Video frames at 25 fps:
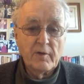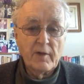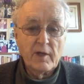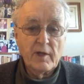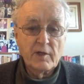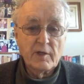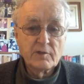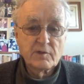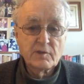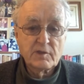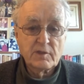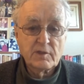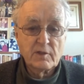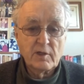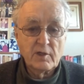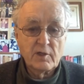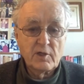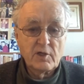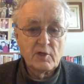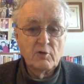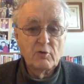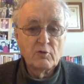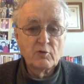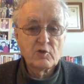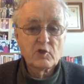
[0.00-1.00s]
There's a
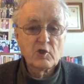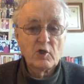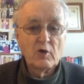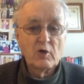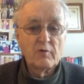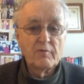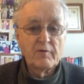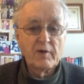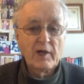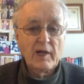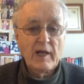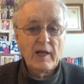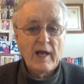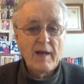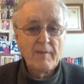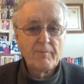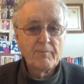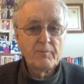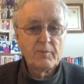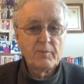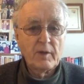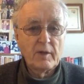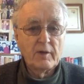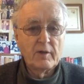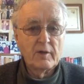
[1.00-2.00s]
huge overlap,
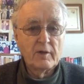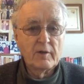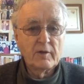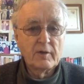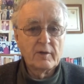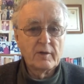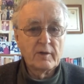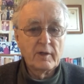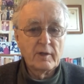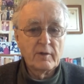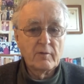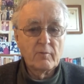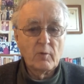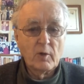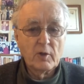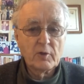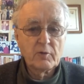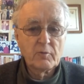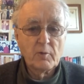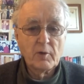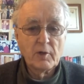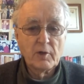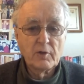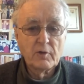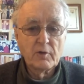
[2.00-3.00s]
you know, in what
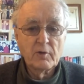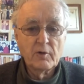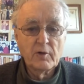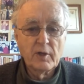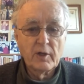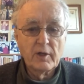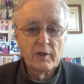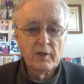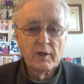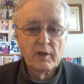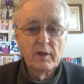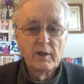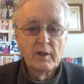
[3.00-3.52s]
we're doing.